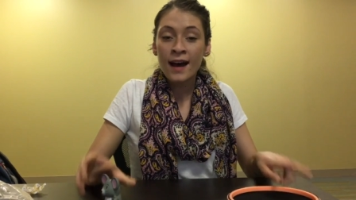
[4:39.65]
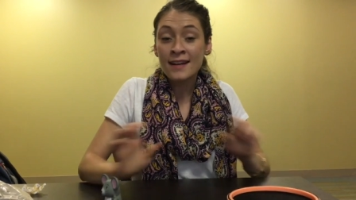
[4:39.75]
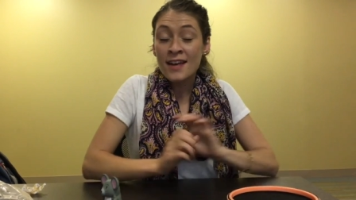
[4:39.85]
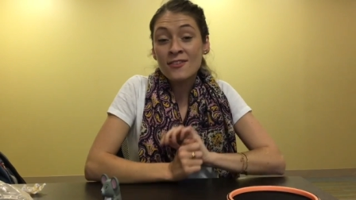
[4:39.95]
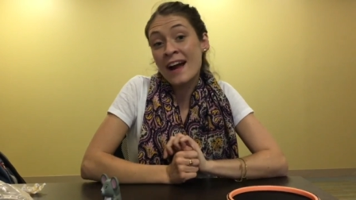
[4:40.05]

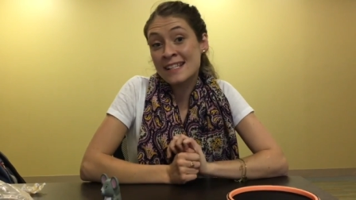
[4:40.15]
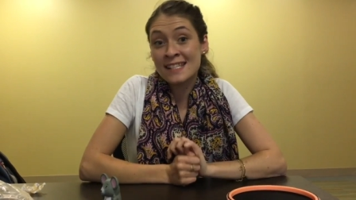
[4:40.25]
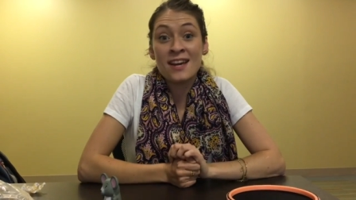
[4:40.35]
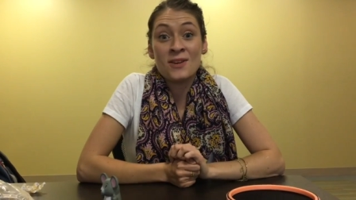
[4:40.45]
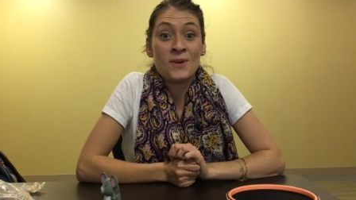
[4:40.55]
Another
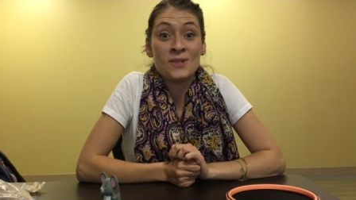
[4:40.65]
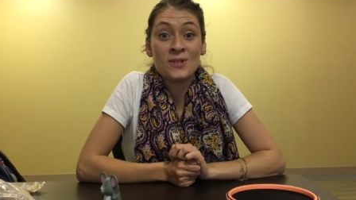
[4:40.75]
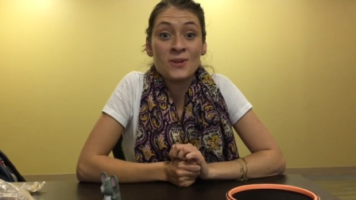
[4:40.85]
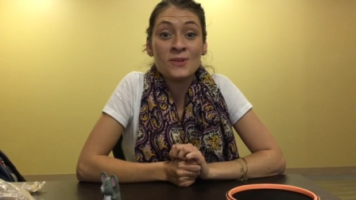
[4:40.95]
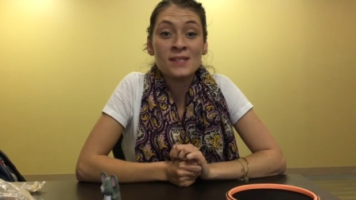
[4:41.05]
idea you can
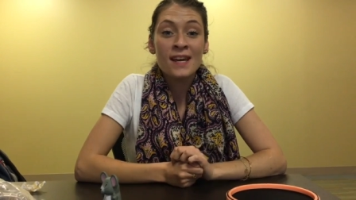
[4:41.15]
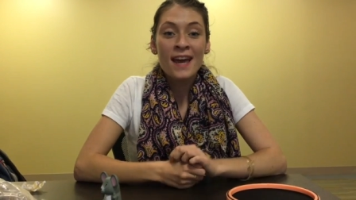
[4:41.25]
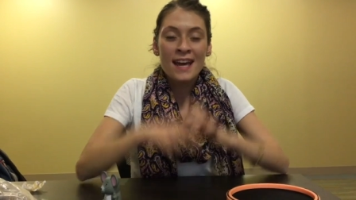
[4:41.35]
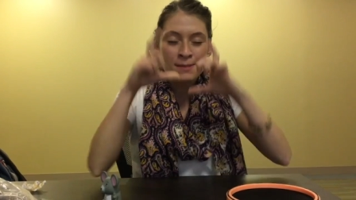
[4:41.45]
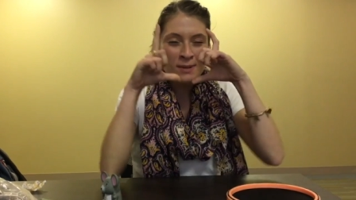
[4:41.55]
use
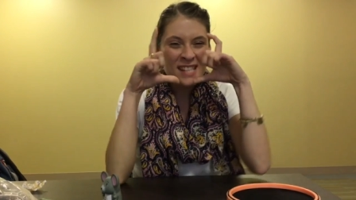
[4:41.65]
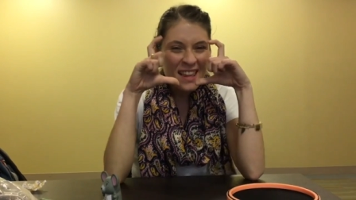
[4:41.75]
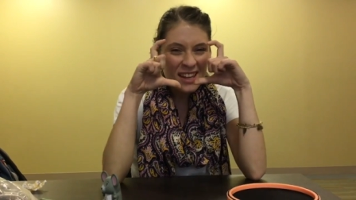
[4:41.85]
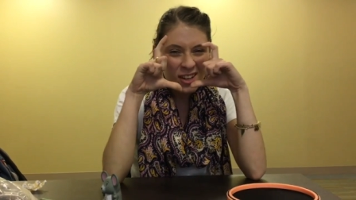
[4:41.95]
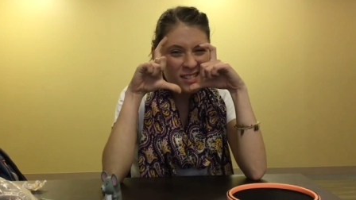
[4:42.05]
is
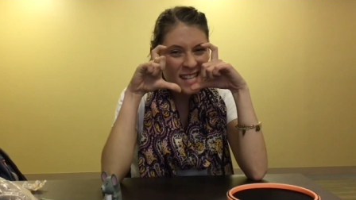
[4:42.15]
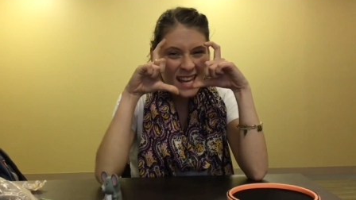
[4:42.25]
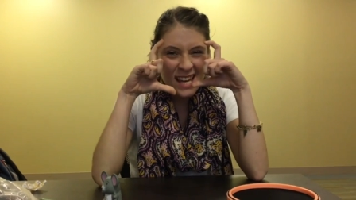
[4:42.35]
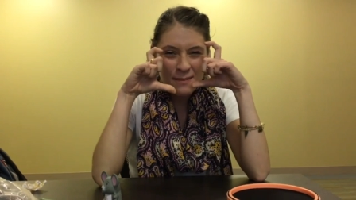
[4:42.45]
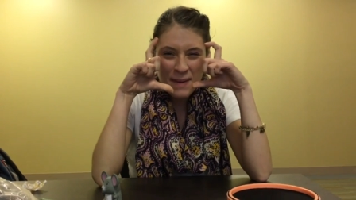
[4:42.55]
pretend like you're
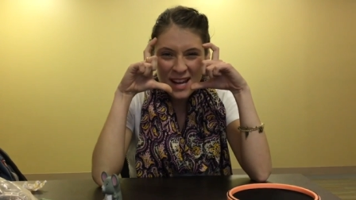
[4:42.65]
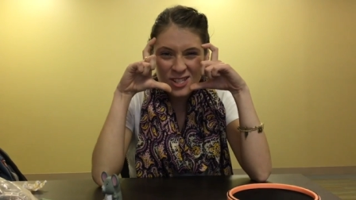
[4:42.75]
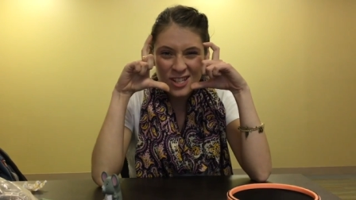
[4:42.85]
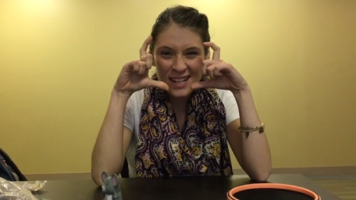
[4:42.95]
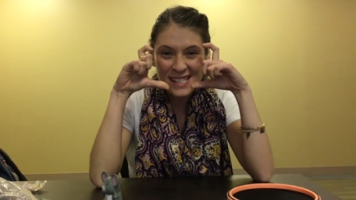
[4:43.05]
taking a
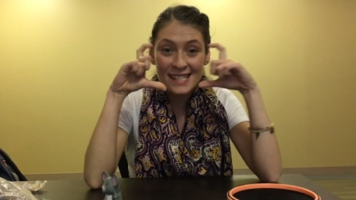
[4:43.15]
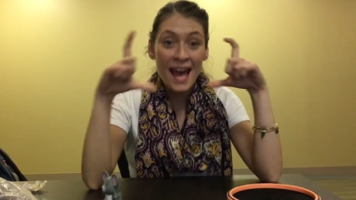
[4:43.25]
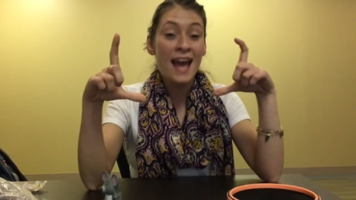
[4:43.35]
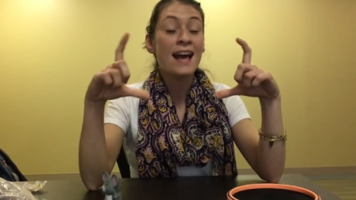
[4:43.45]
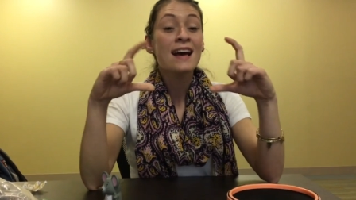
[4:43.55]
picture and
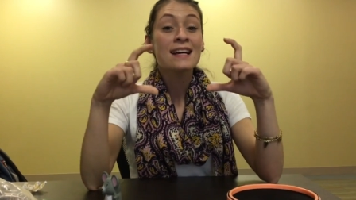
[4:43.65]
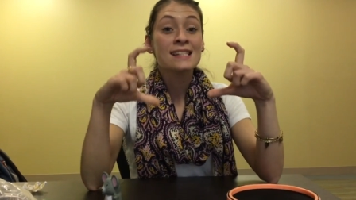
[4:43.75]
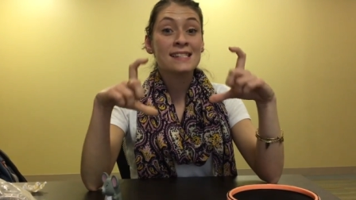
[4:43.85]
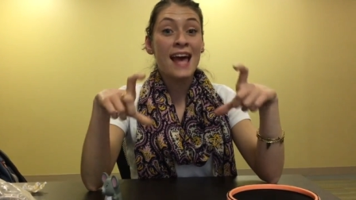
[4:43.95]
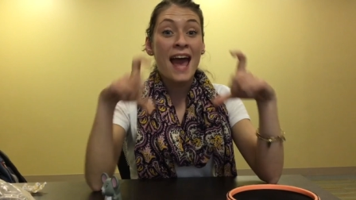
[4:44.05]
say
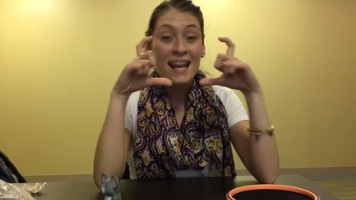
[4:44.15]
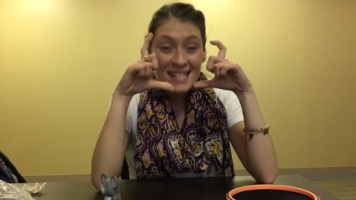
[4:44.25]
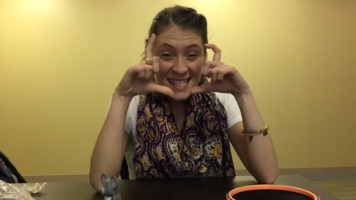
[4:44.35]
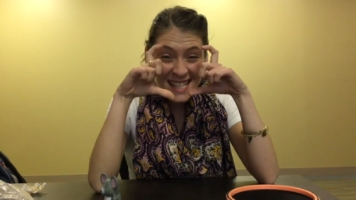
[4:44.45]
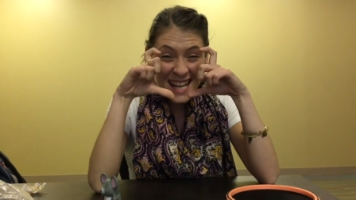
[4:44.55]

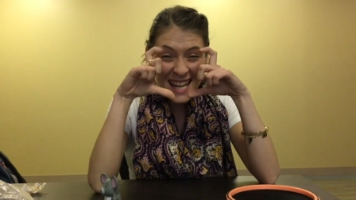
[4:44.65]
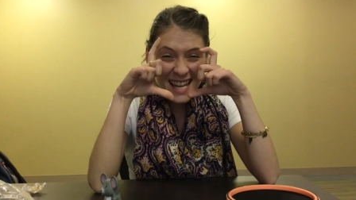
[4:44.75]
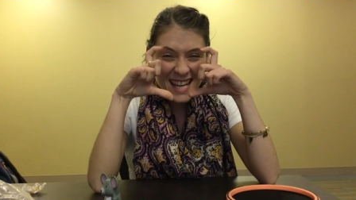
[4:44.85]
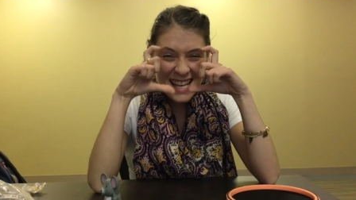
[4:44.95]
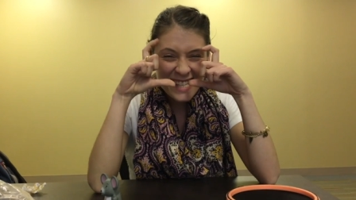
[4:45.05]

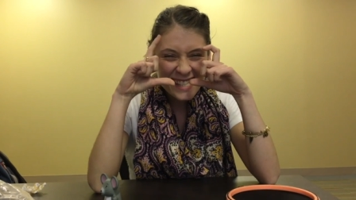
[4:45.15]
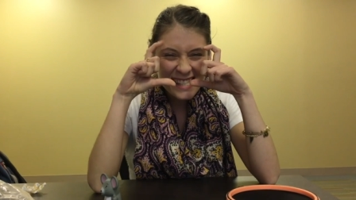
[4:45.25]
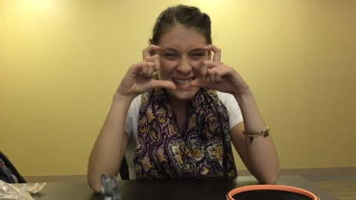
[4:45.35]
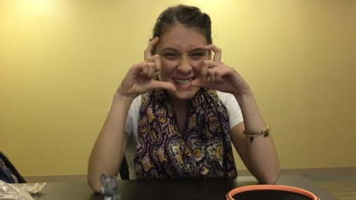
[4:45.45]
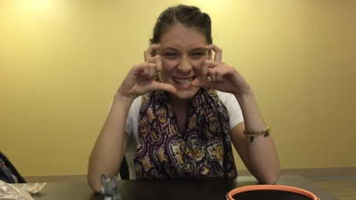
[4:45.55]

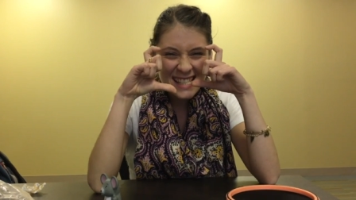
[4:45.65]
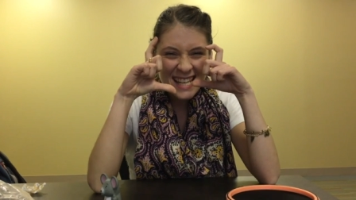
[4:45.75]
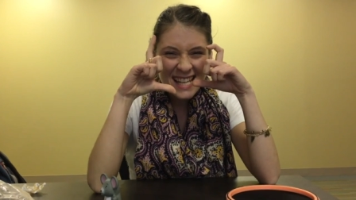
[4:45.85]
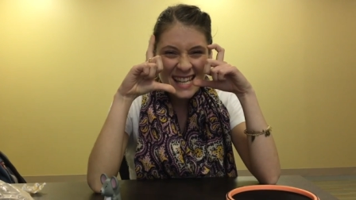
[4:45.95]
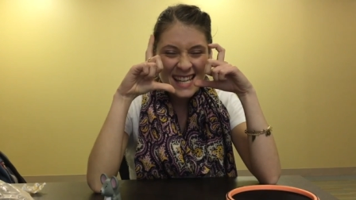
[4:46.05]
cheese,
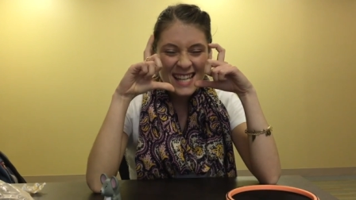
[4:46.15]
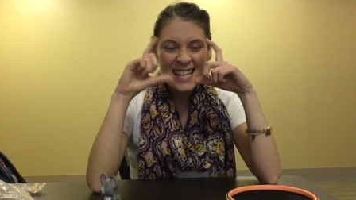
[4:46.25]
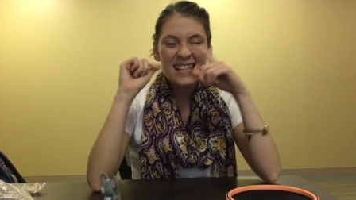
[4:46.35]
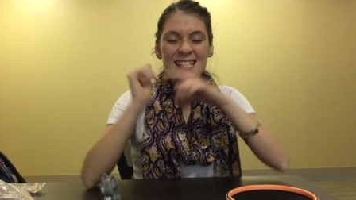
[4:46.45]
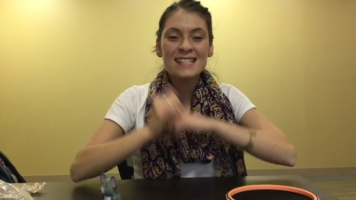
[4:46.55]

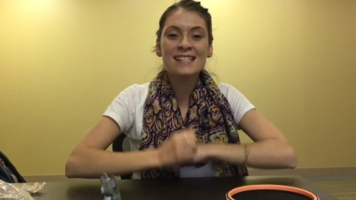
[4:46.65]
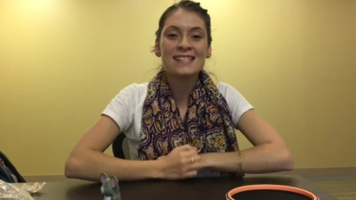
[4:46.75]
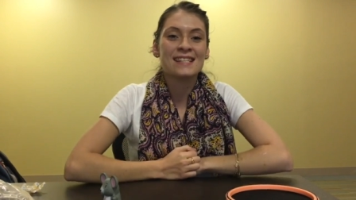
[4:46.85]
cheese.